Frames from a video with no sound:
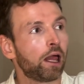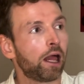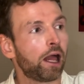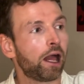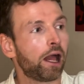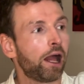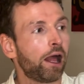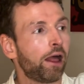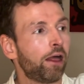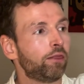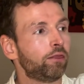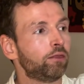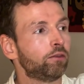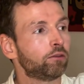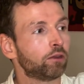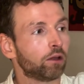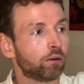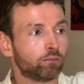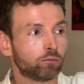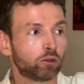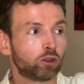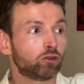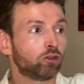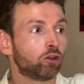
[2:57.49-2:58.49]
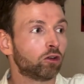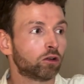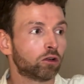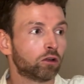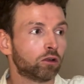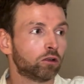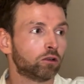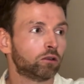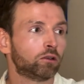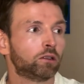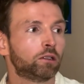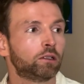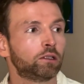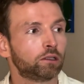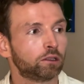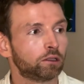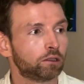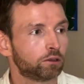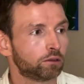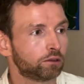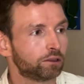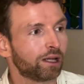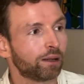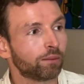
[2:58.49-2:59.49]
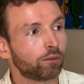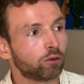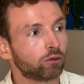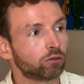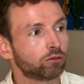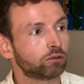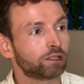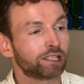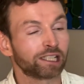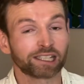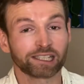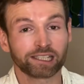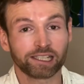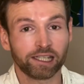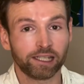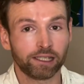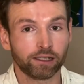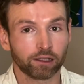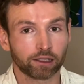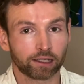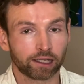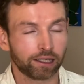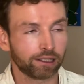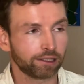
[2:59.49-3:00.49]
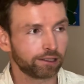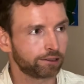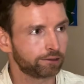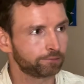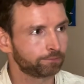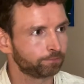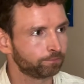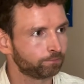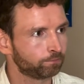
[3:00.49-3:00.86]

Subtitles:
And I'm strong on double 16, I guess.